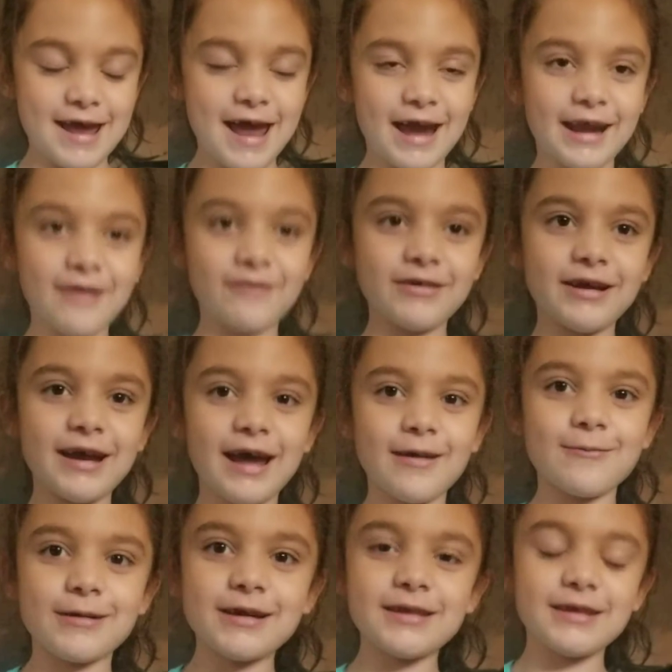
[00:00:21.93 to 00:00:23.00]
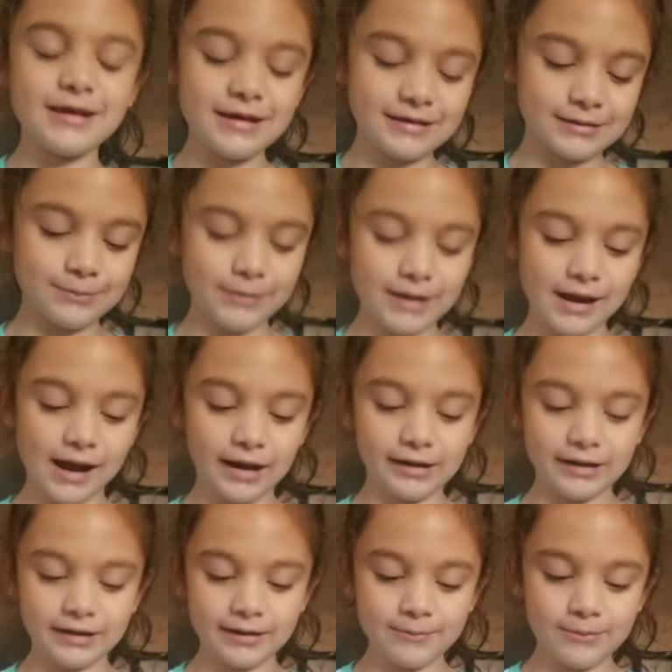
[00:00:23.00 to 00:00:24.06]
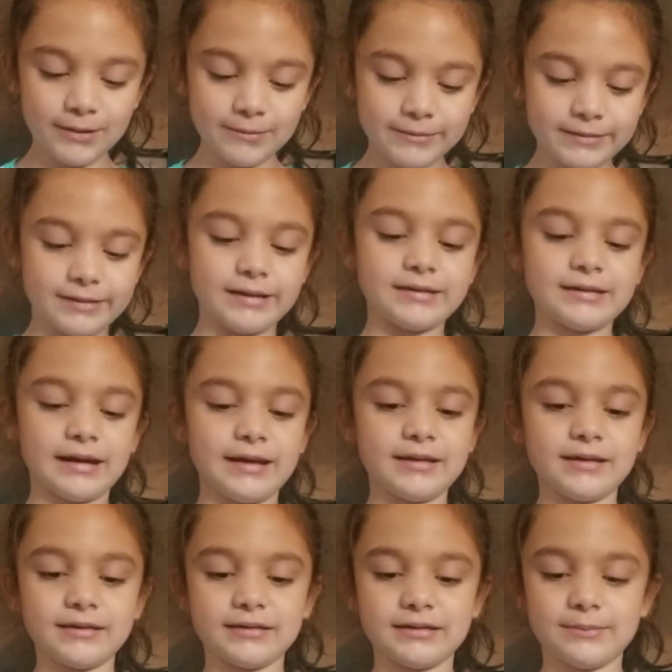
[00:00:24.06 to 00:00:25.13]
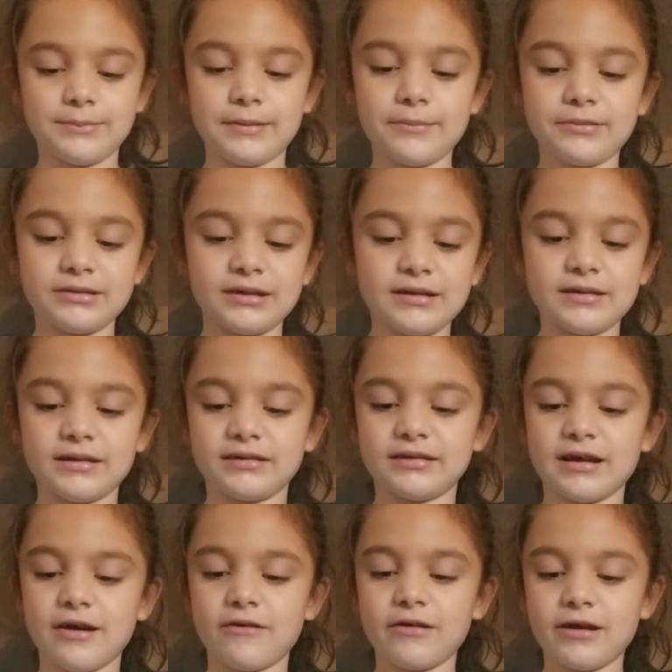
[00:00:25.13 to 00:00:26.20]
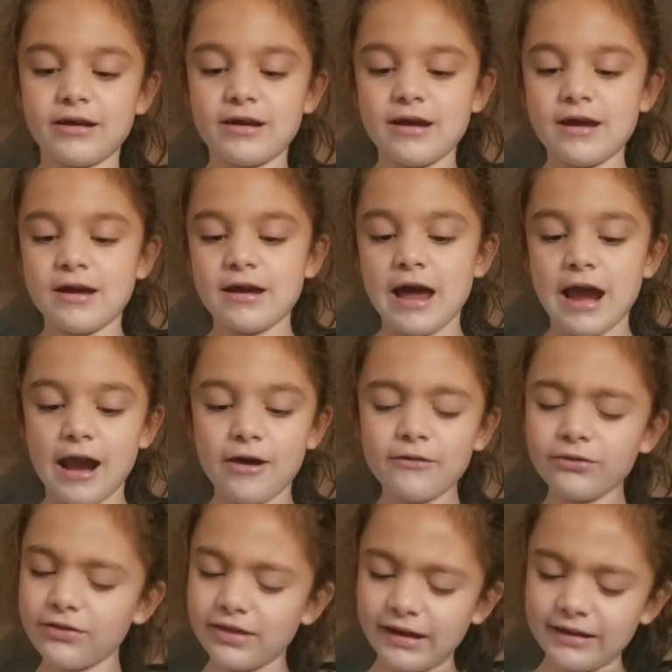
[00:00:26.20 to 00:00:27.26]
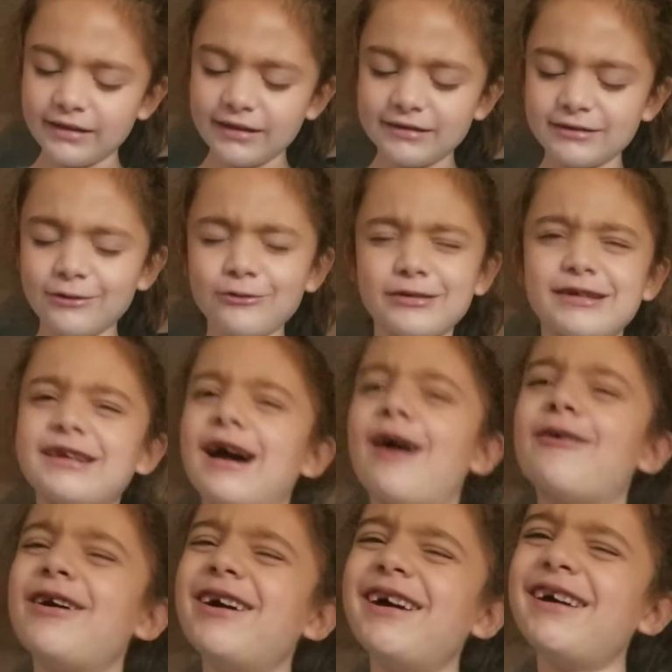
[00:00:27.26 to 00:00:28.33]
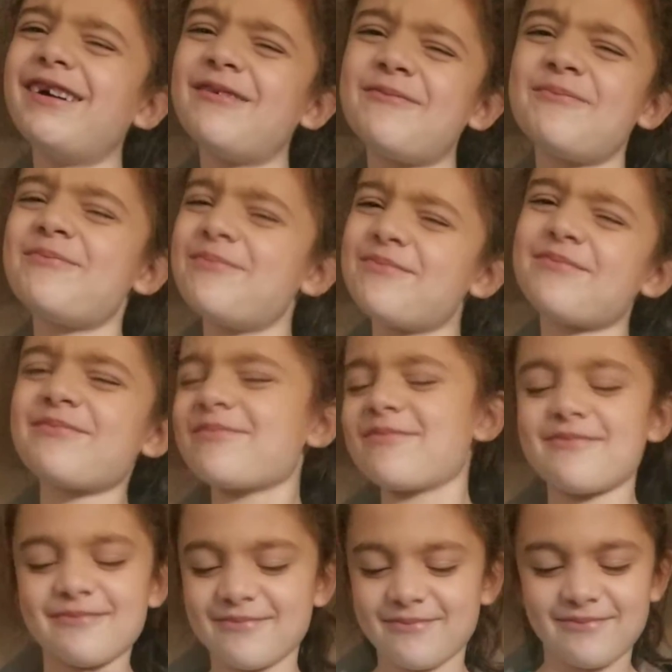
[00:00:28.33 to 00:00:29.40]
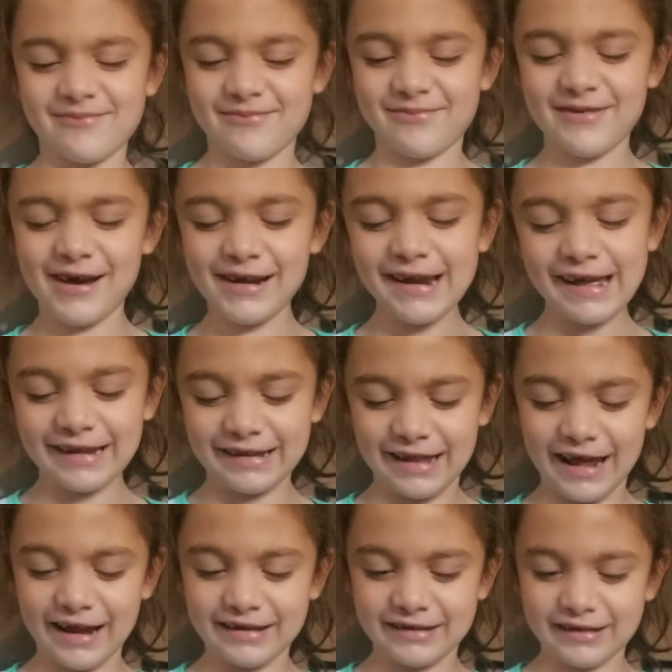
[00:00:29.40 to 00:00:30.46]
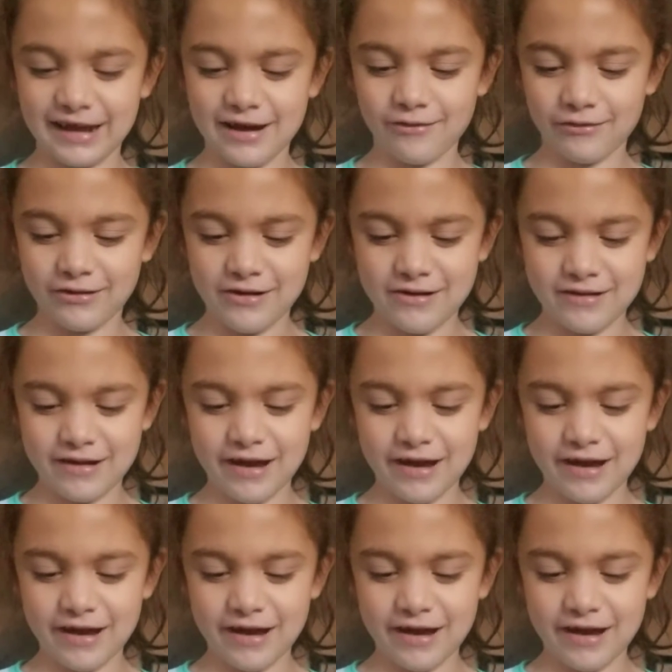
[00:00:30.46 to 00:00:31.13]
I never had one of these, but I heard people say this sour. I don't think that's so sour. That's not that sour.